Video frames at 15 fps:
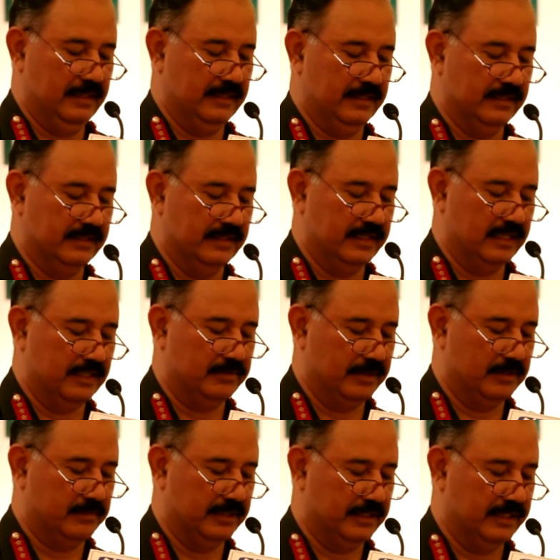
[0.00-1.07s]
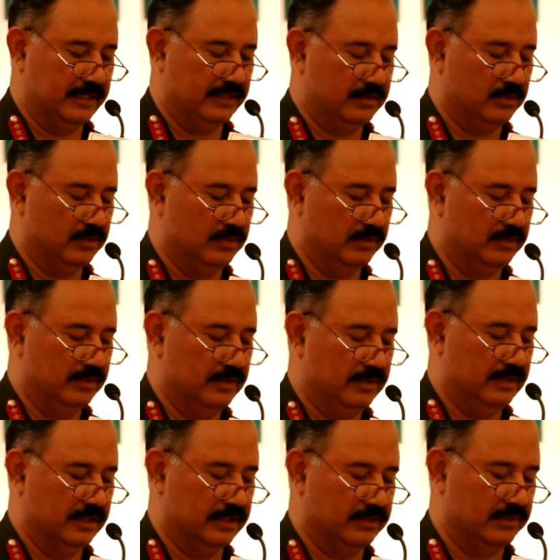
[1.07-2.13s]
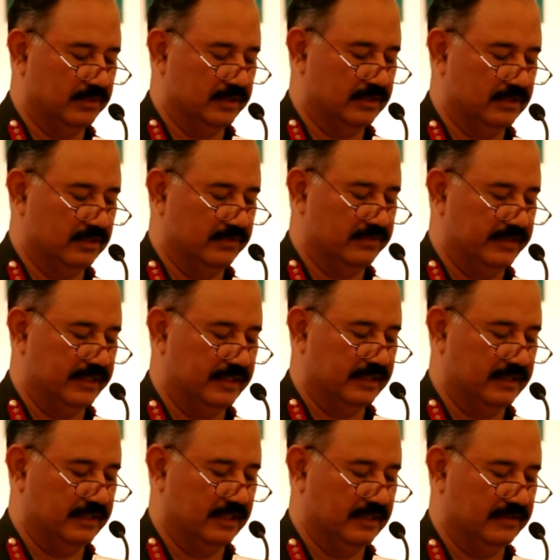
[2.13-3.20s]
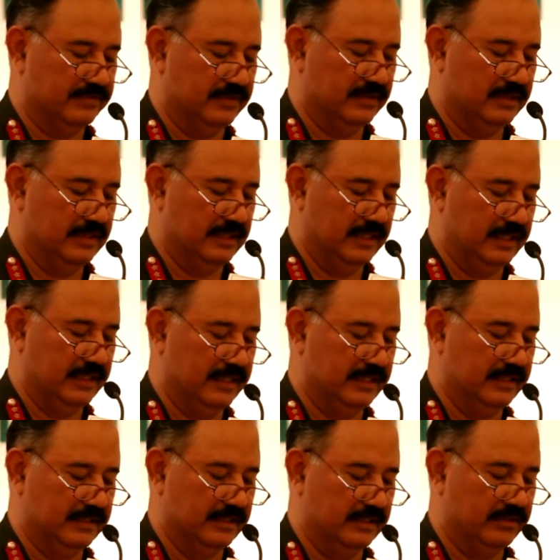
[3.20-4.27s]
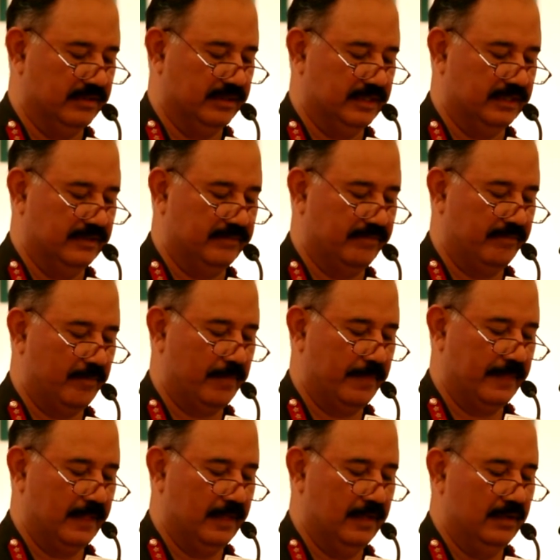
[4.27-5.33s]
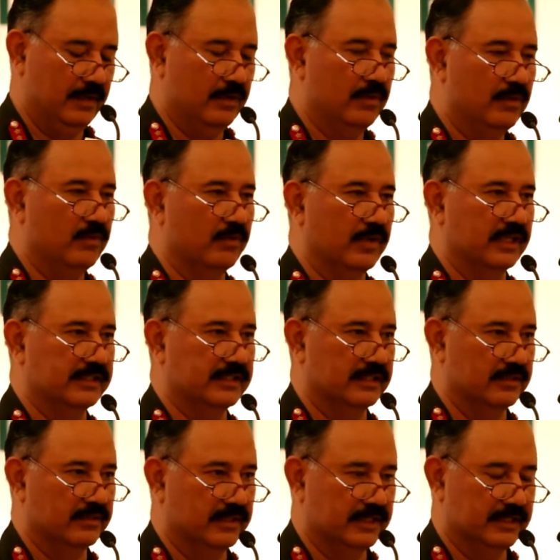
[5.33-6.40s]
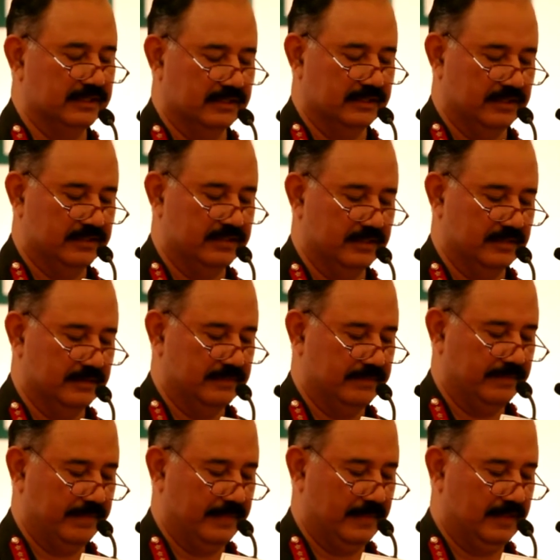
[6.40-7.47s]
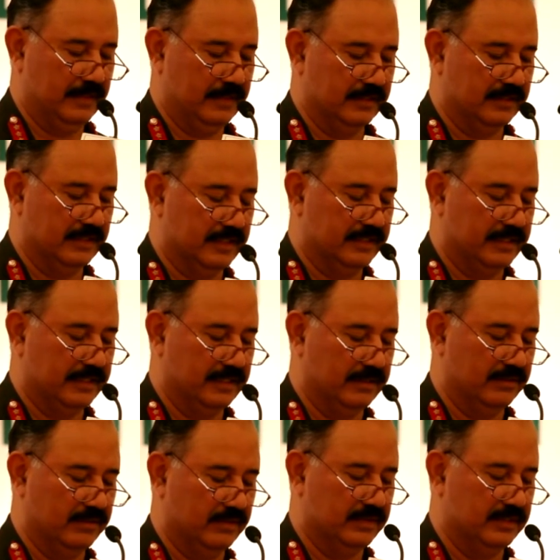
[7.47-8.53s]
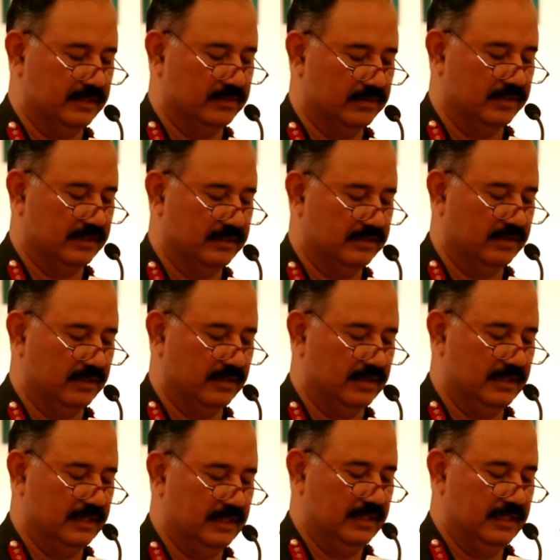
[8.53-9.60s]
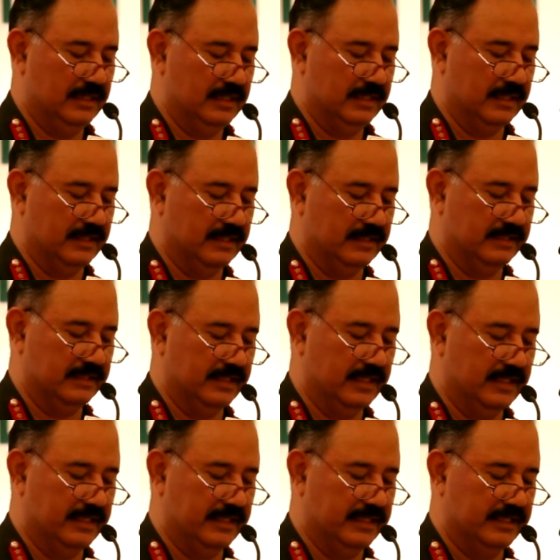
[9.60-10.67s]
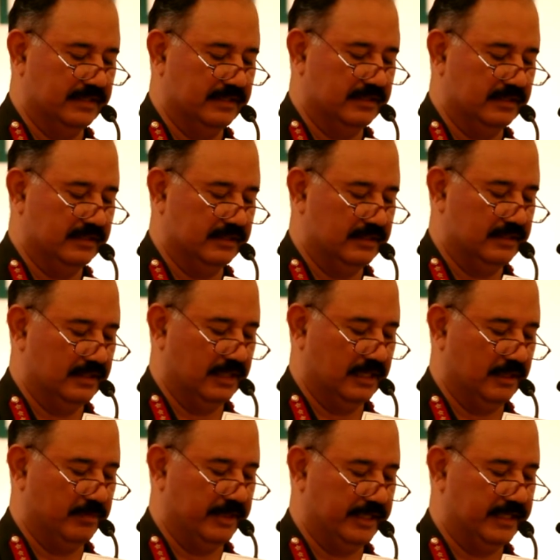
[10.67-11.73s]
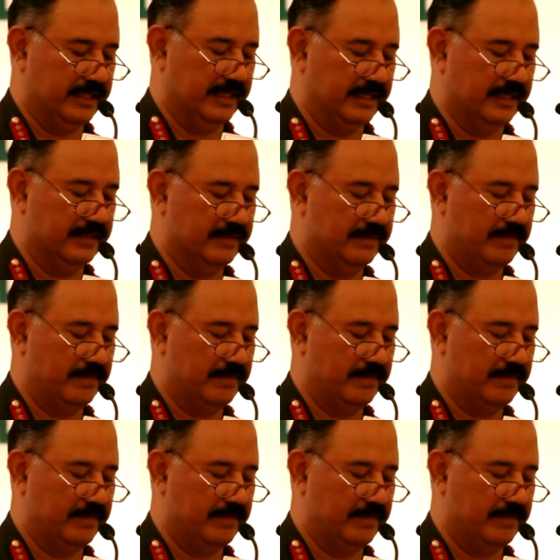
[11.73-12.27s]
The other aspect pertains to assurance of data transfer and data security. While security is essential, the selected technology should ensure that the desired latencies are maintained.